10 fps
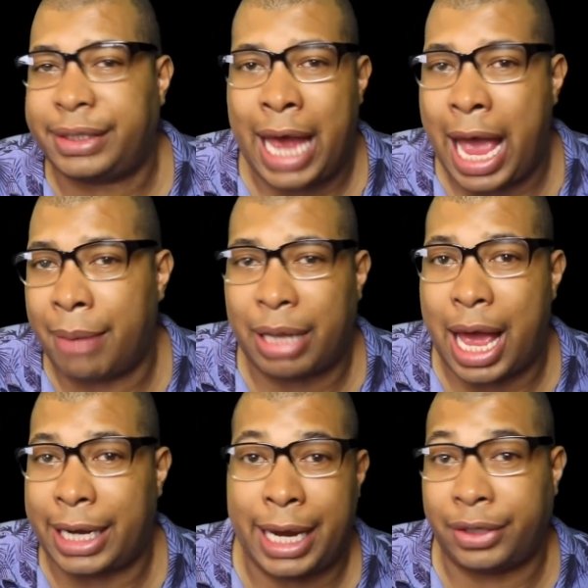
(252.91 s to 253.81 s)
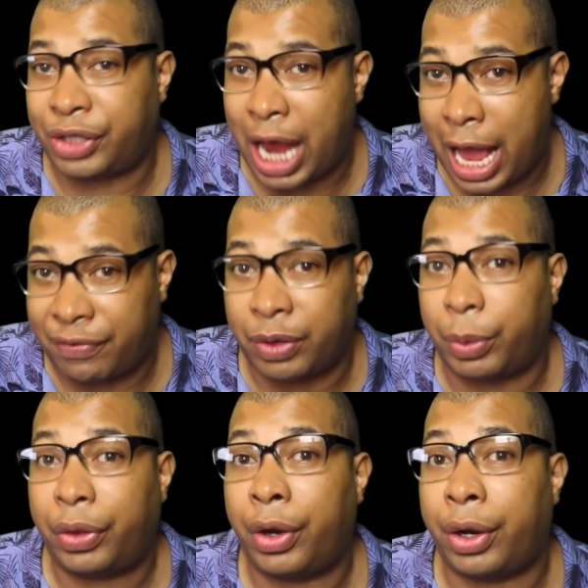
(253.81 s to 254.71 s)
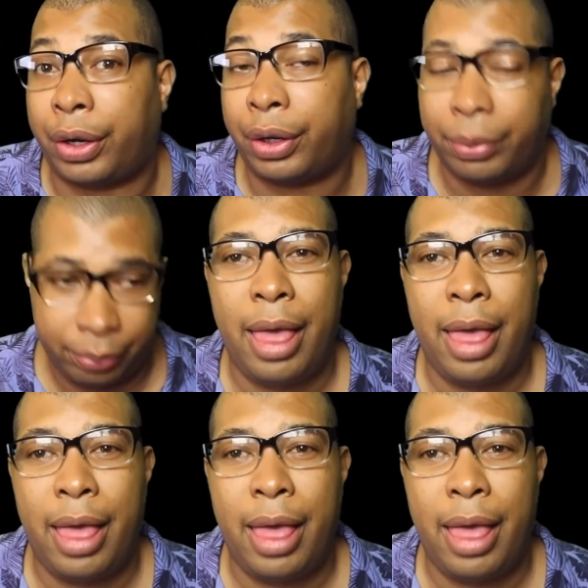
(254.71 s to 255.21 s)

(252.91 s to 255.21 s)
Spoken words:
timeline ain't jiving with her.